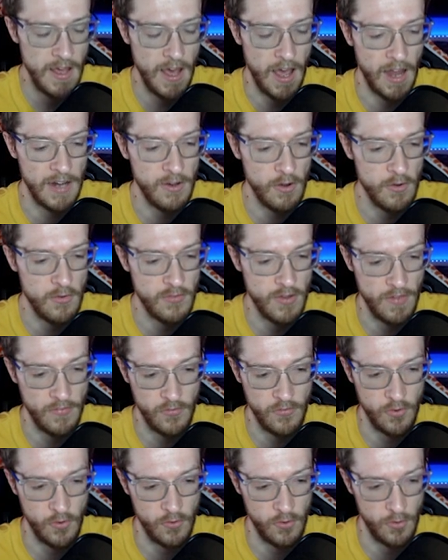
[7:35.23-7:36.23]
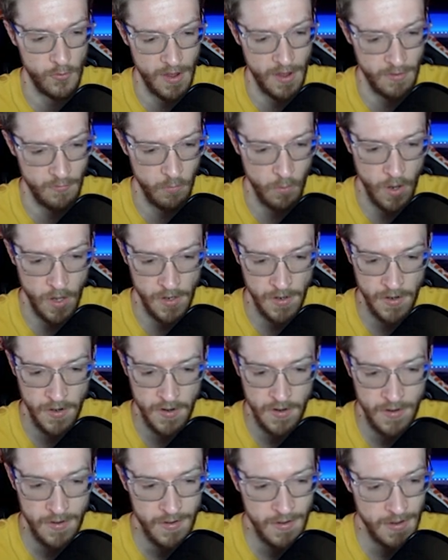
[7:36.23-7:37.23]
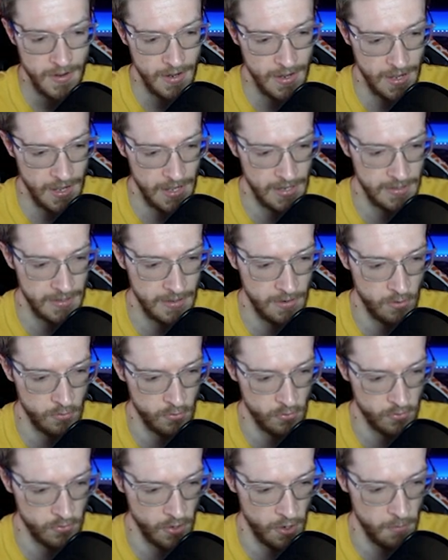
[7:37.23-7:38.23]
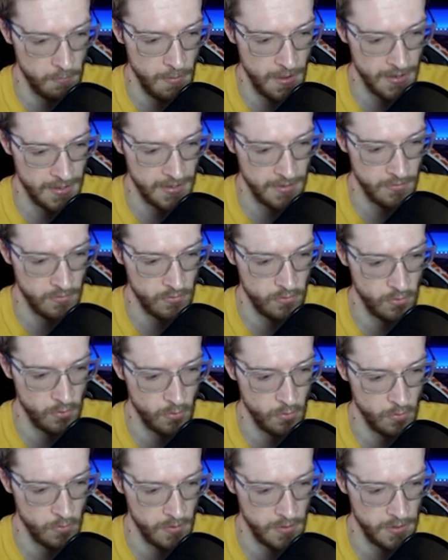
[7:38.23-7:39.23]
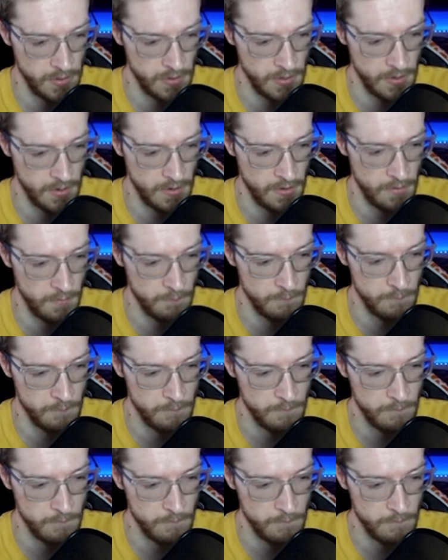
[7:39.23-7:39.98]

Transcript: I don't tend to do 2 out of 1, and then I'll just go back into the